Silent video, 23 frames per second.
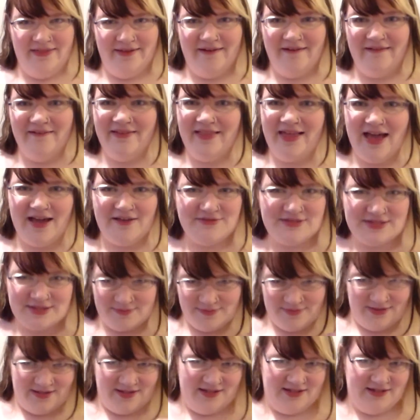and they all have
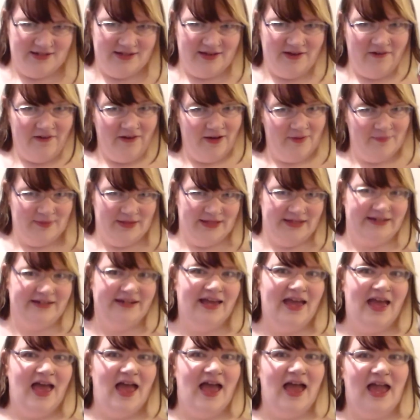something in
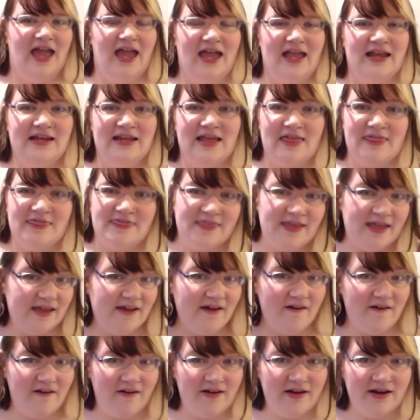common, and they
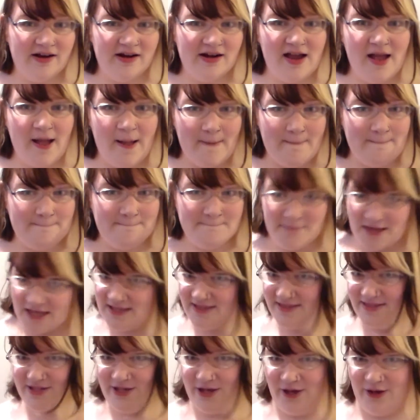are
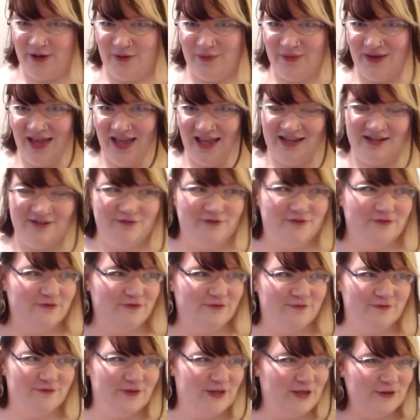bento and
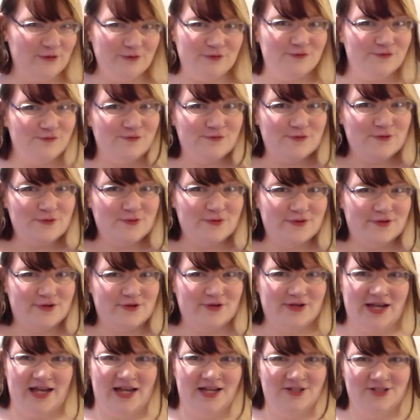f cute food
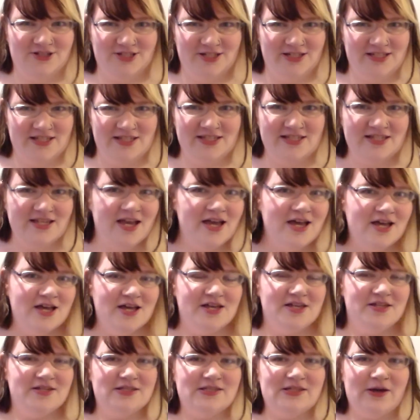creations.
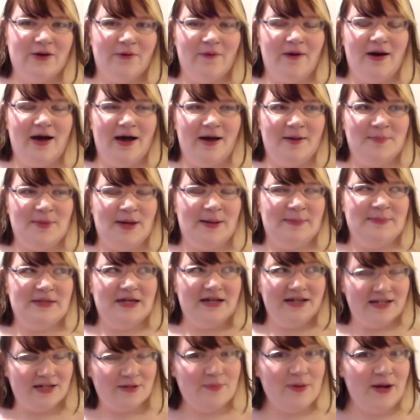So um, I'm
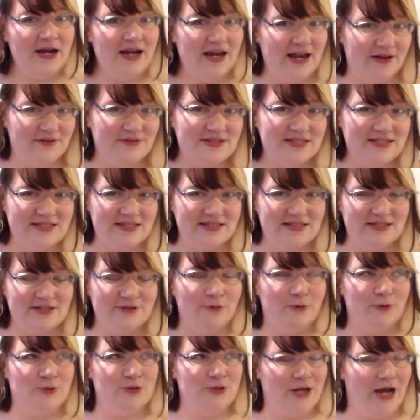not going to pronounce
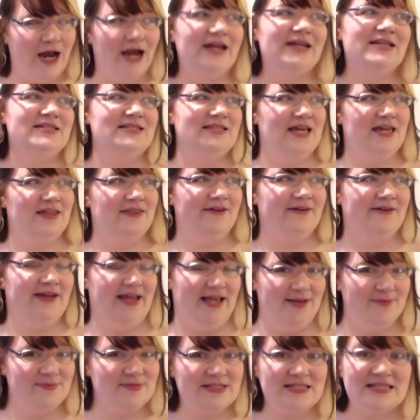or try to say their
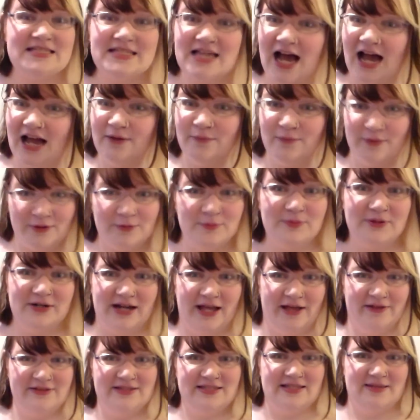names because I will
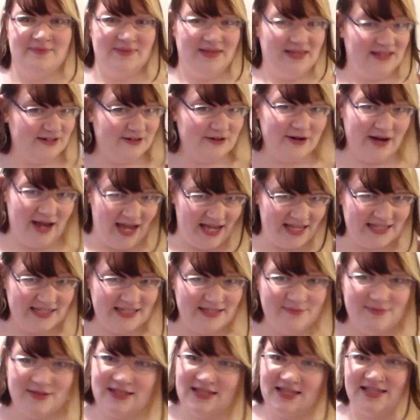pronounce them
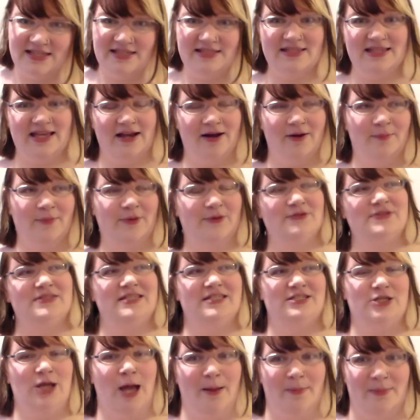incorrectly because they are
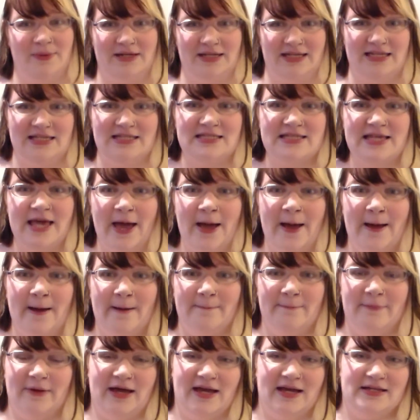mostly Japanese,
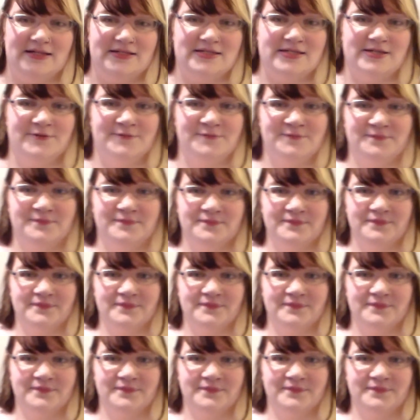but